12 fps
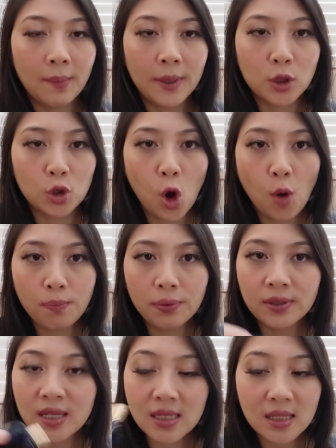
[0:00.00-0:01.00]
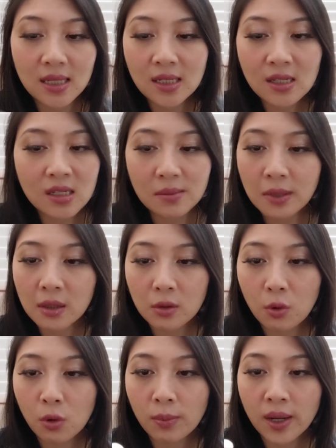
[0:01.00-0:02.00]
but nope, this doesn't smell
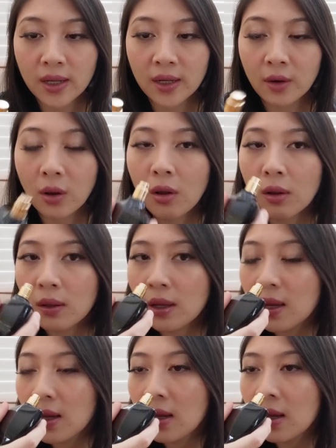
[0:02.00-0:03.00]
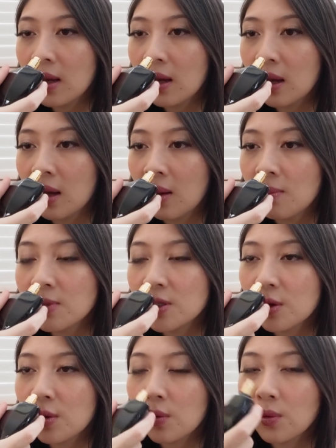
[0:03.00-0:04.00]
gourmand at all. Um,
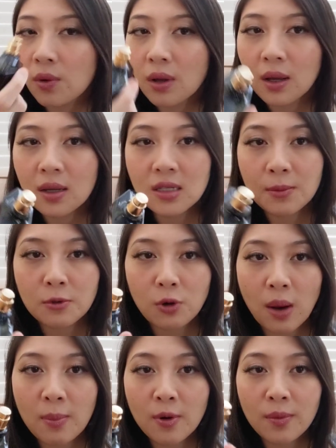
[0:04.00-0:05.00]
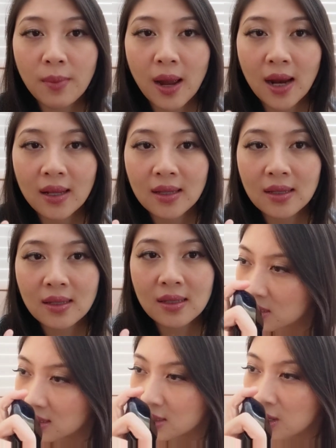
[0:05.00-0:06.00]
so a subscriber of mine,
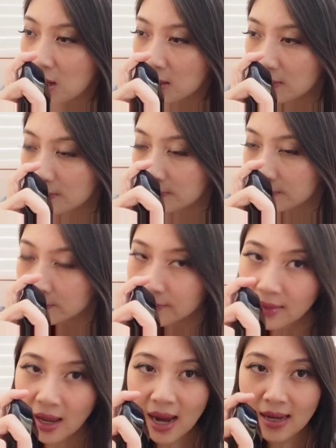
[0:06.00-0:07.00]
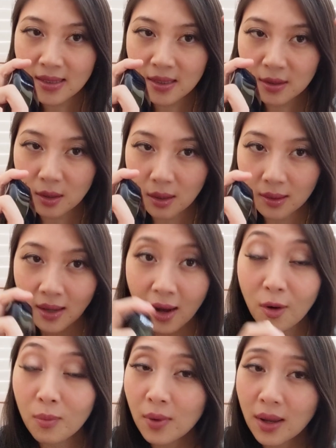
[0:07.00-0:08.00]
Satan, hi Satan, I
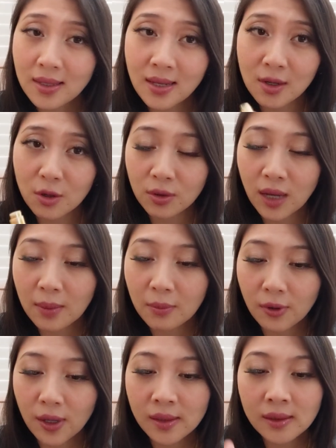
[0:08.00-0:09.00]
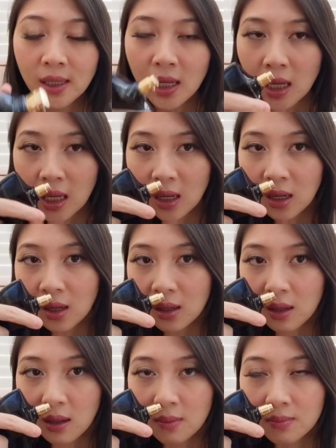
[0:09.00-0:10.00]
hope I said your name right.
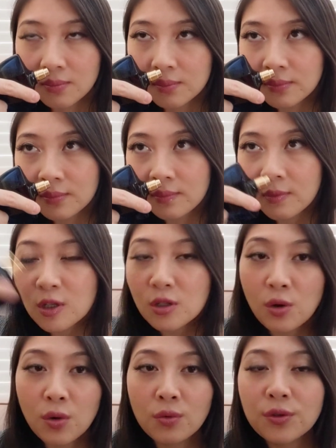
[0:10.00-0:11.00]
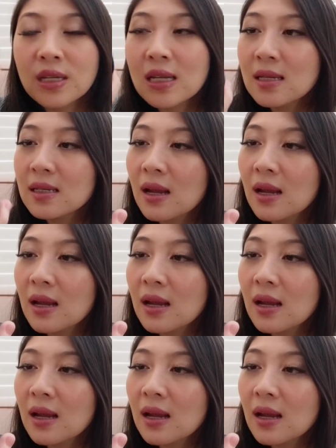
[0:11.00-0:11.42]
Um, so she